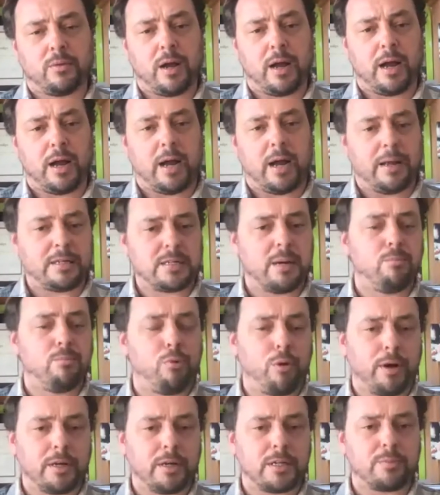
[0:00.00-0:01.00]
Uh, at some
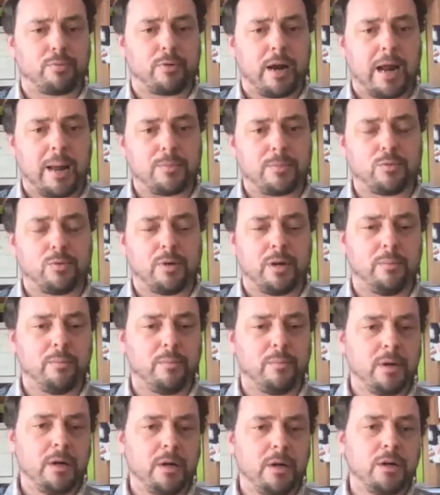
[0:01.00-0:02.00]
points, perhaps when I'm